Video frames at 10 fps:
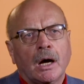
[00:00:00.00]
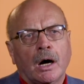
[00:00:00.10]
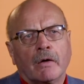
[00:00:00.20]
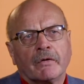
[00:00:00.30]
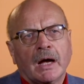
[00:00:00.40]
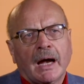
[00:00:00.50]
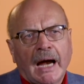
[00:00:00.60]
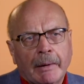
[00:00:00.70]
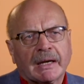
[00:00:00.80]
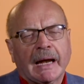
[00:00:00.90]
of
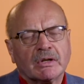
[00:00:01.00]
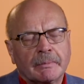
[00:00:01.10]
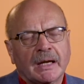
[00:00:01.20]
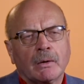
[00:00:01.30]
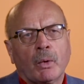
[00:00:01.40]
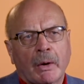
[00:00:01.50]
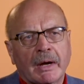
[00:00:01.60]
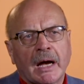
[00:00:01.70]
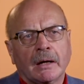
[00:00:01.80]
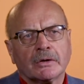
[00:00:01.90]
how we came to be where we
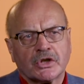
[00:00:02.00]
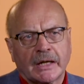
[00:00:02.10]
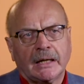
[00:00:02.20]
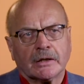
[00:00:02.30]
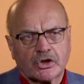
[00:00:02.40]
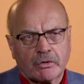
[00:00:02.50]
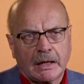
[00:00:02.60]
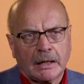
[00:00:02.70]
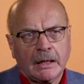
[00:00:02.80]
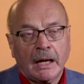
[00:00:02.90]
are today in
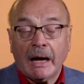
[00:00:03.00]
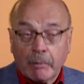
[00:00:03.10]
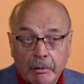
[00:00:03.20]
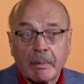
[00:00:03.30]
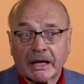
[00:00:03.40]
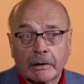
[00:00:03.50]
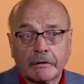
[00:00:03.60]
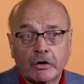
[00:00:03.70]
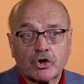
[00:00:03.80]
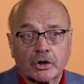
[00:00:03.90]
Australia and where we might go in the
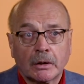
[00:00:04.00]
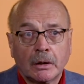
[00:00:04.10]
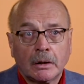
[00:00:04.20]
future.